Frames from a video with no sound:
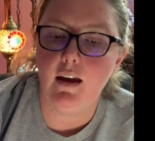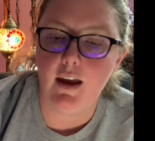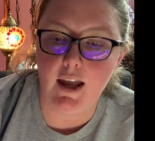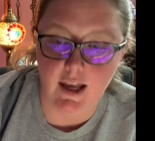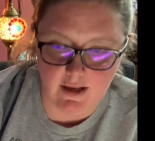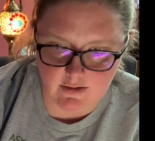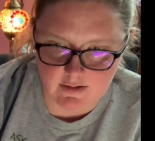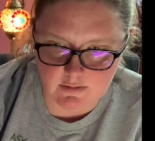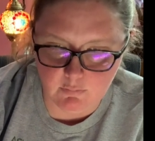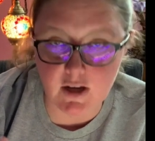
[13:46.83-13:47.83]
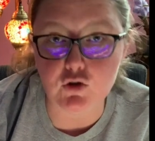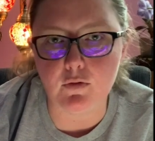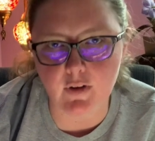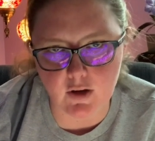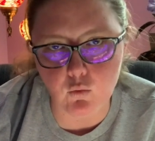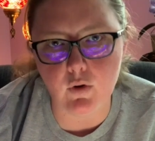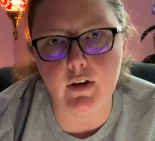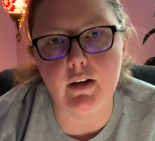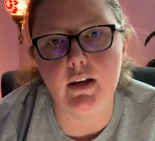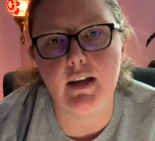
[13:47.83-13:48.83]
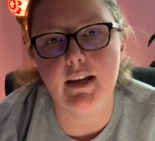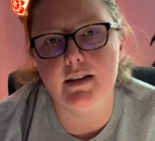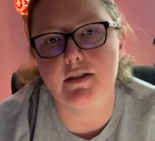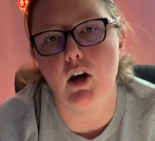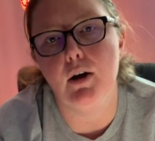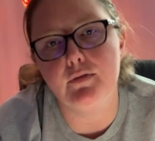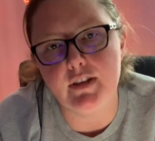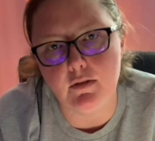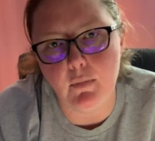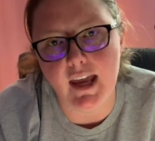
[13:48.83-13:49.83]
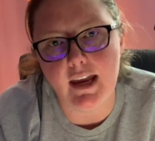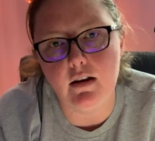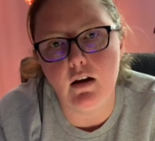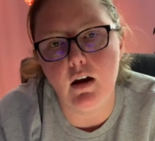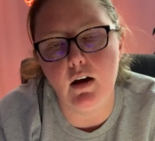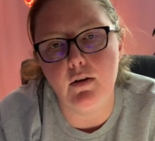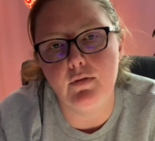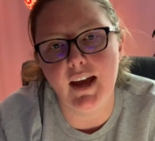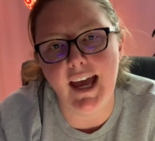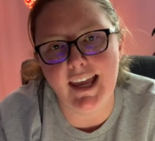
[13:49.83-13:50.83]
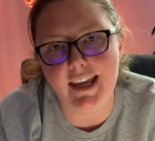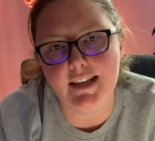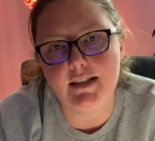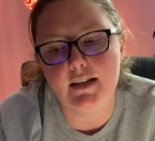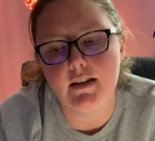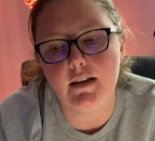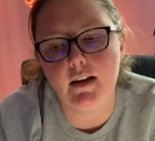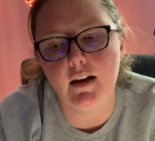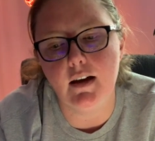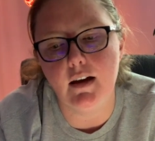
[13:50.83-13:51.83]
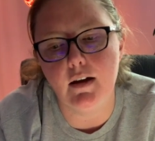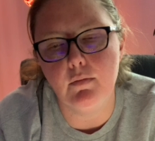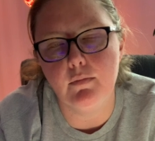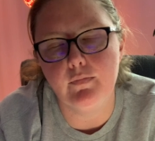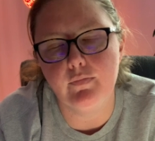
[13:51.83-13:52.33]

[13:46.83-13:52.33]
And petrified wood is often made of agate and